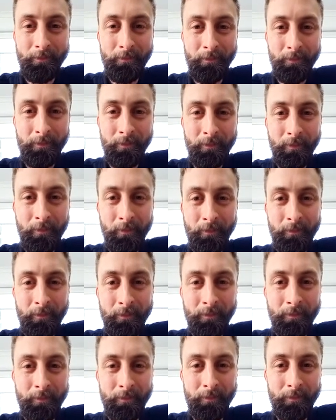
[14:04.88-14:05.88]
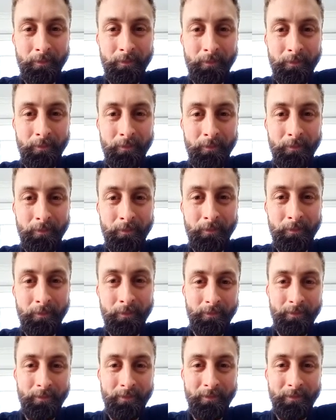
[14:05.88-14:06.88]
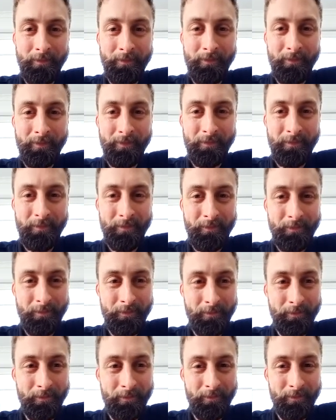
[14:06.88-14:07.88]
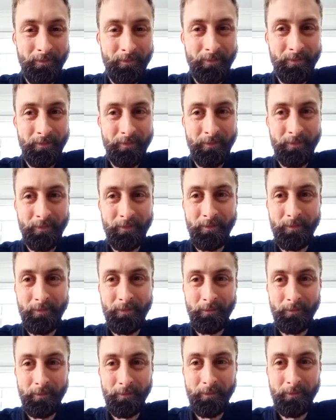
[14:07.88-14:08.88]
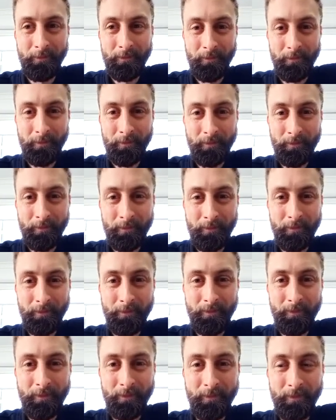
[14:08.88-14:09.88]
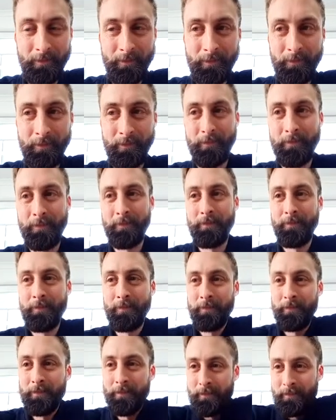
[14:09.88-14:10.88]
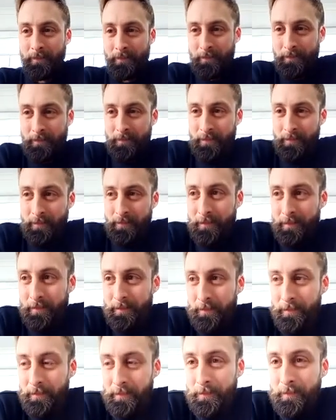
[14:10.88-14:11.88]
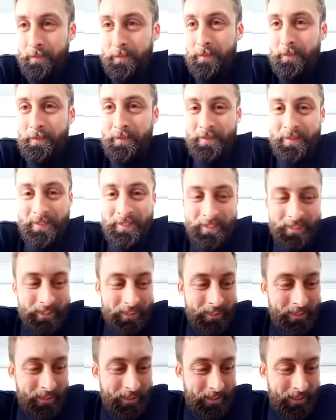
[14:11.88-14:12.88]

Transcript: [no speech]